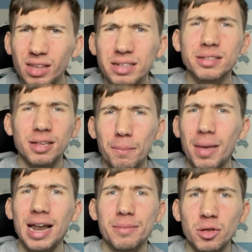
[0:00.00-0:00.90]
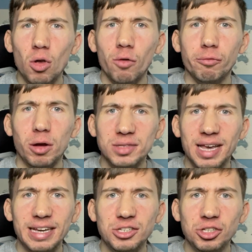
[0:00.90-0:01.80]
some element of
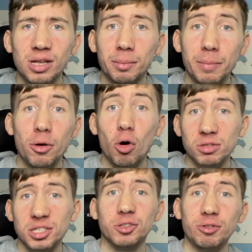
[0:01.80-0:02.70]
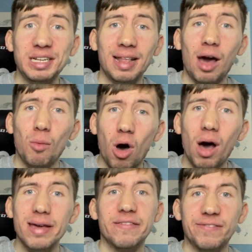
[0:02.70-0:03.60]
rotation. I'm going to put on screen now what
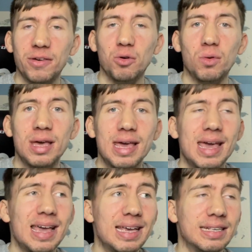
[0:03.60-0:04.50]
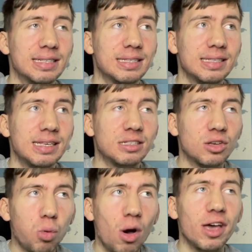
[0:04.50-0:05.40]
I feel is
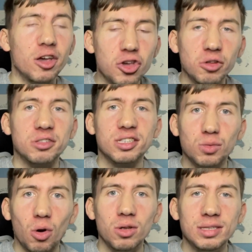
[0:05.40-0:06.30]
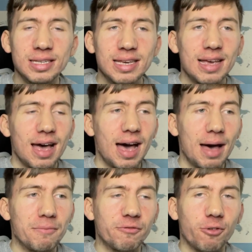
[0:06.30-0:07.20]
quite a good squad
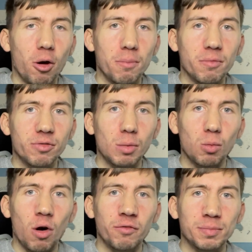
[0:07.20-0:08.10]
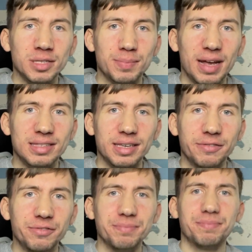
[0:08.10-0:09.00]
from a Watford
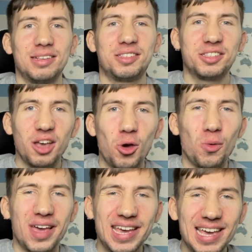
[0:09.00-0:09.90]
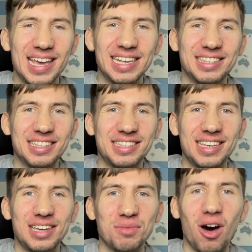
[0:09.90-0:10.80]
perspective. So here is the
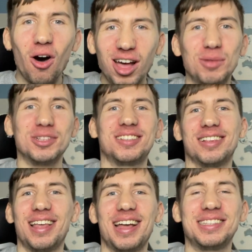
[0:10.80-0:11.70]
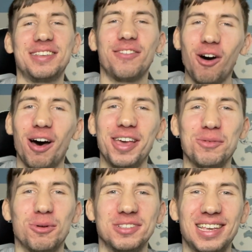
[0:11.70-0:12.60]
team I would select if I
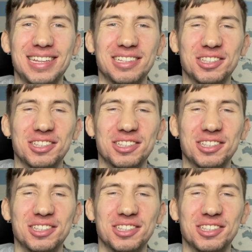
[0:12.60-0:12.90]
was in